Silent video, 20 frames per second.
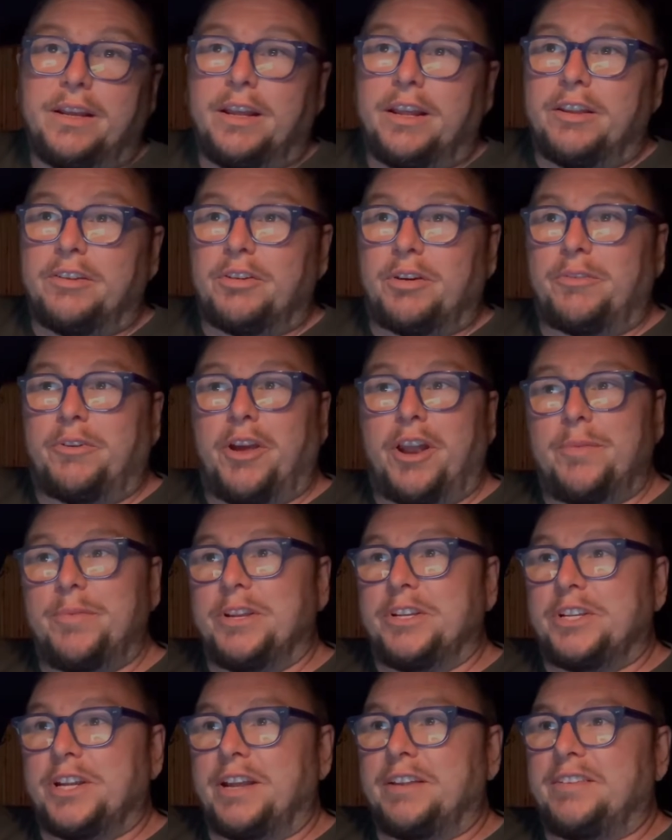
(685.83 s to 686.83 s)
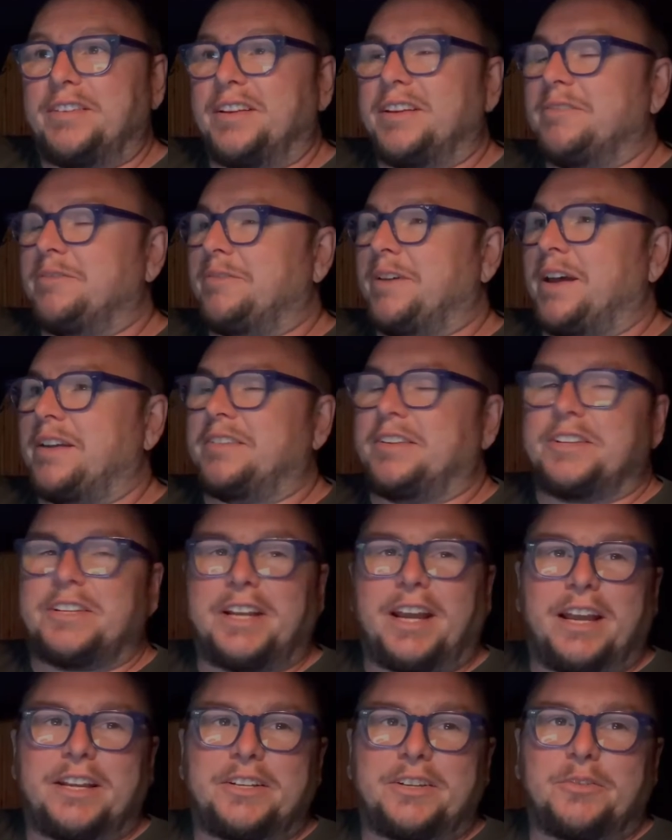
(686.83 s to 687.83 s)
So I've kind of been chasing faster
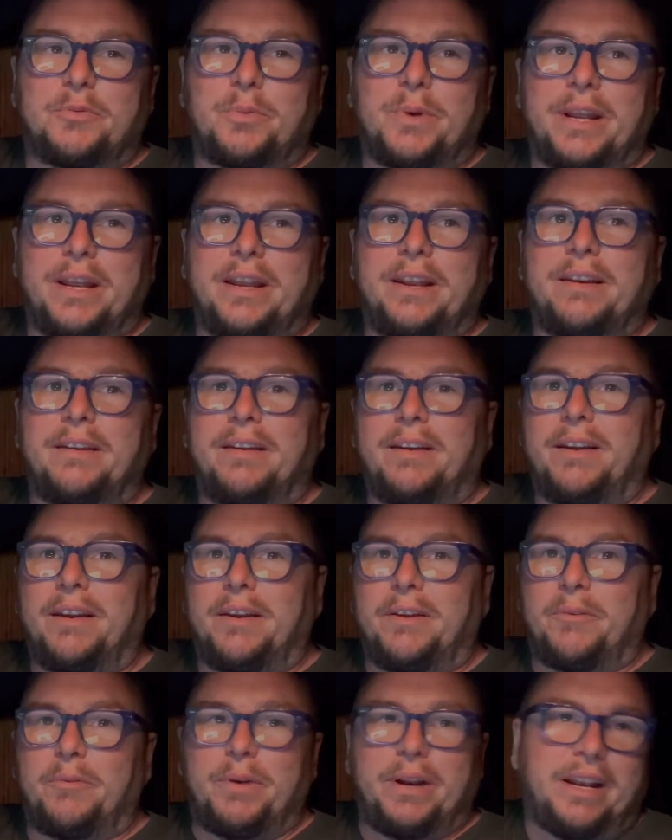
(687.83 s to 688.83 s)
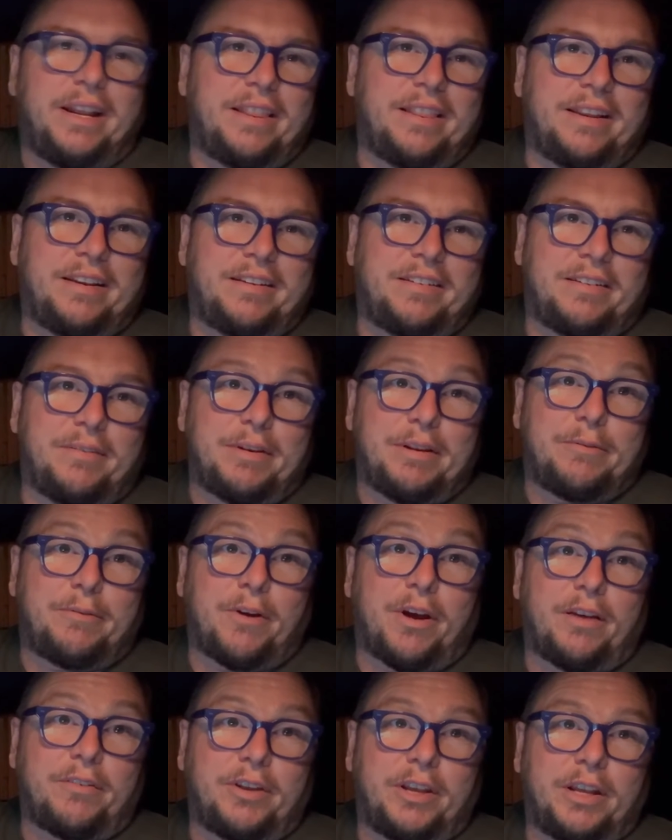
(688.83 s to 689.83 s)
chargers when really these
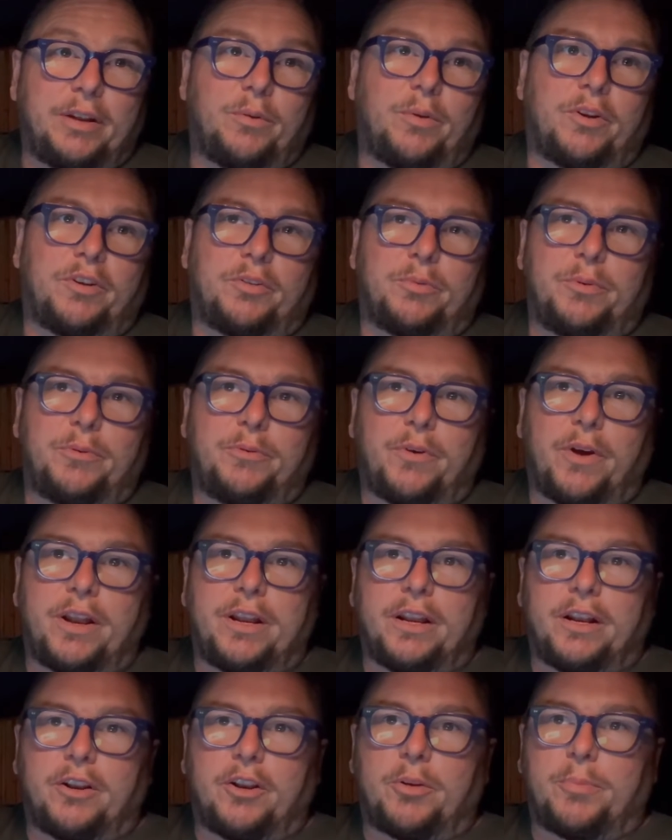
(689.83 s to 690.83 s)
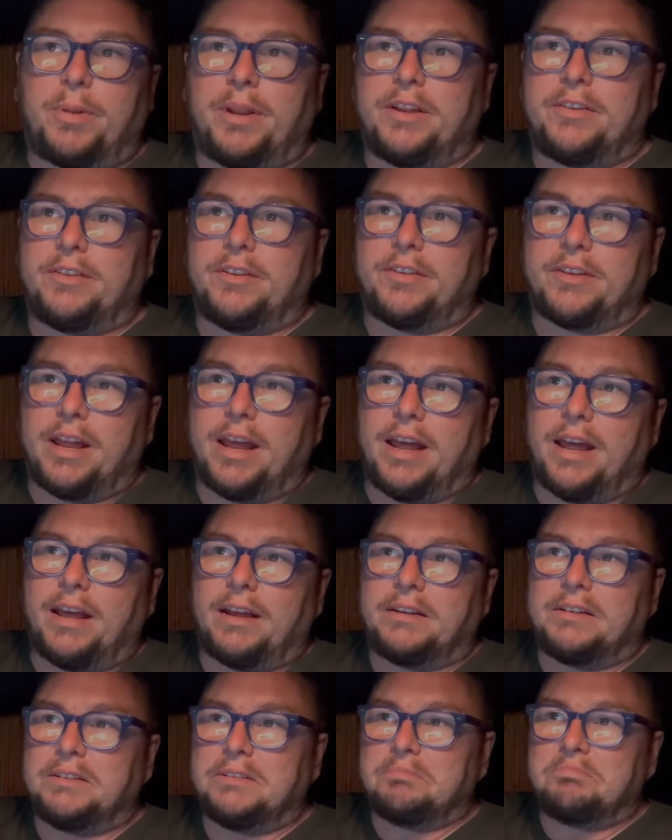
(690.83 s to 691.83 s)
75 kilowatts that we're finding in a lot of places are
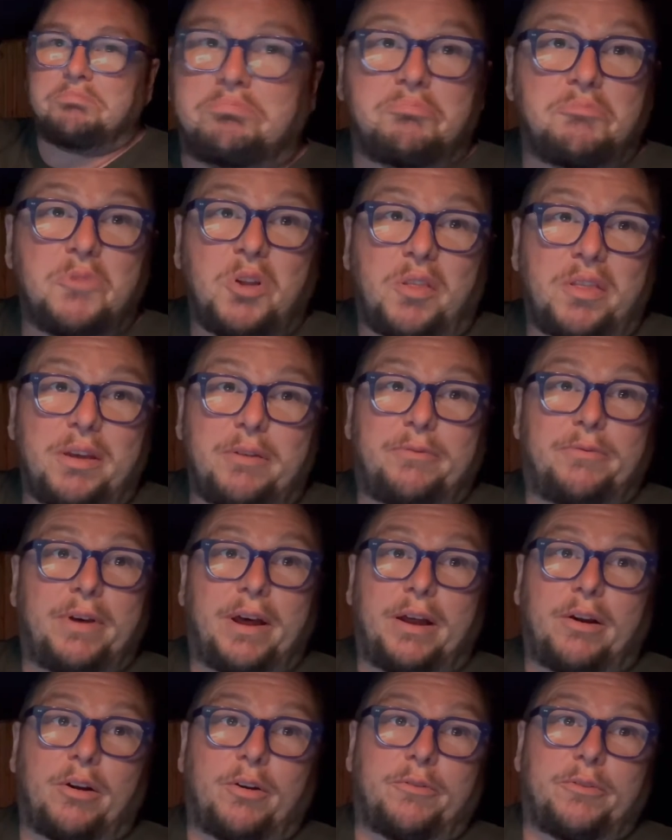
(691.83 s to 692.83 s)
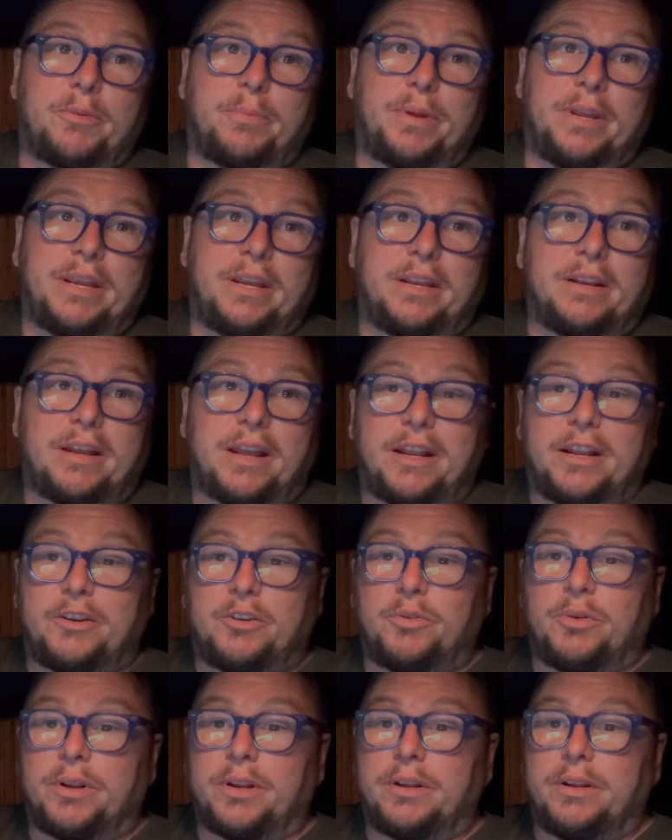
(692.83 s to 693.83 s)
not that far off the peak and are
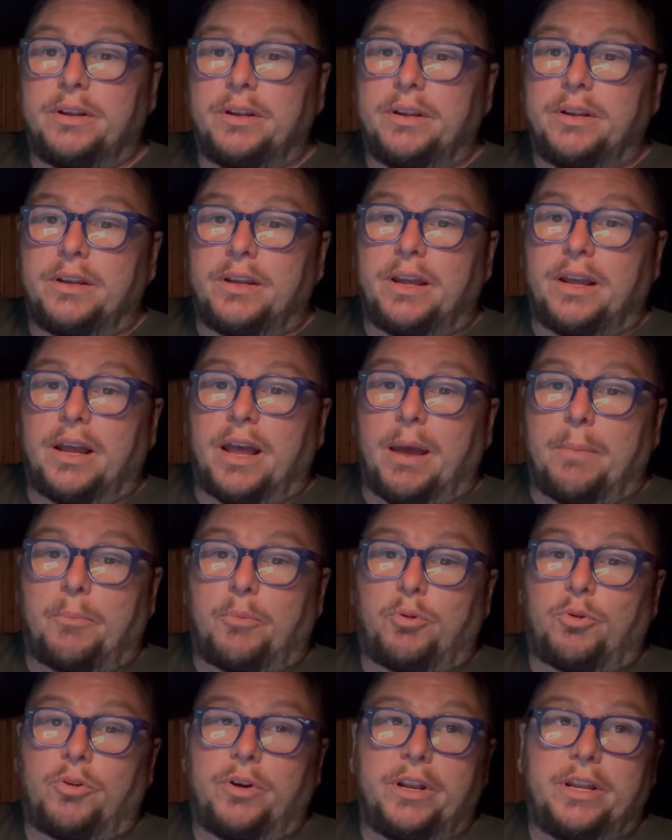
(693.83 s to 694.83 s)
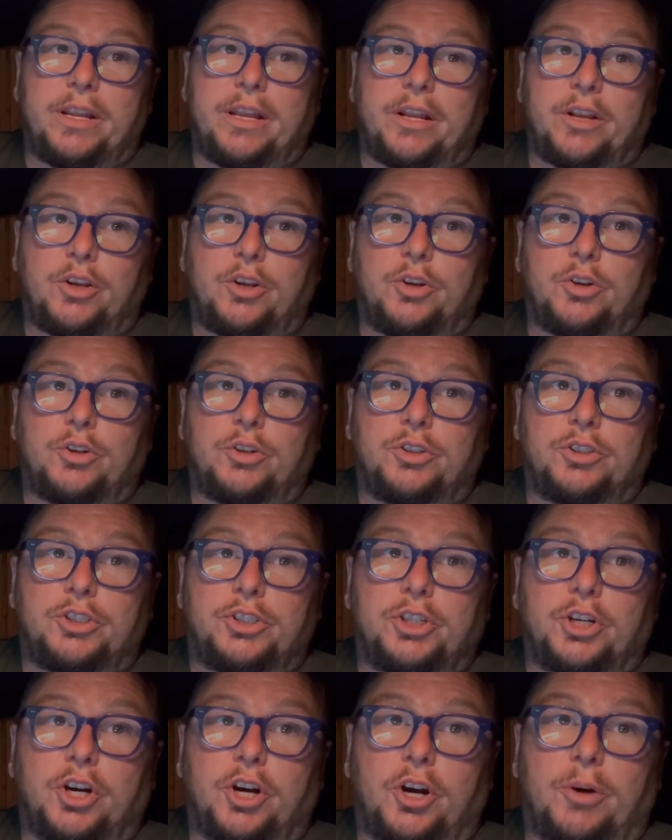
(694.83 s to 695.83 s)
doing a pretty good
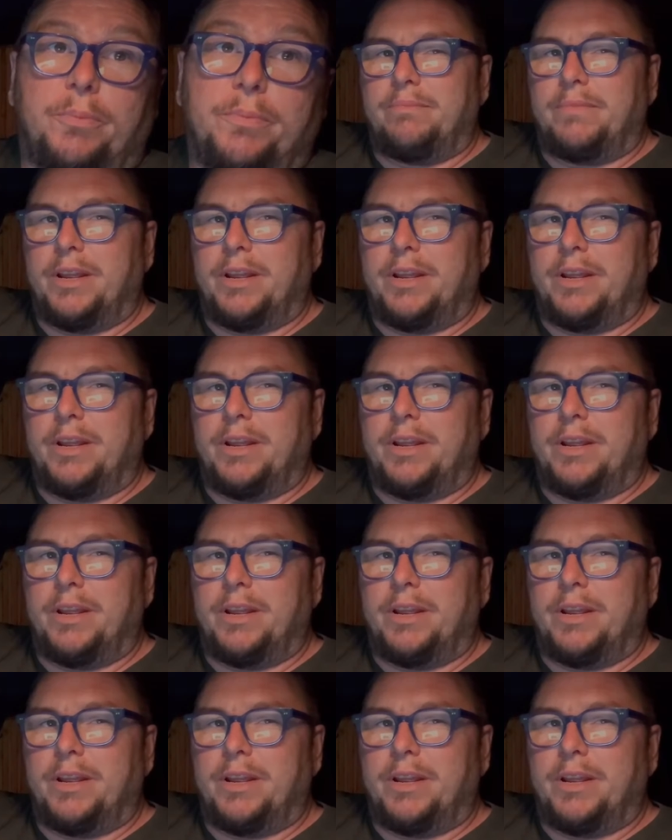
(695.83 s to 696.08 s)
job.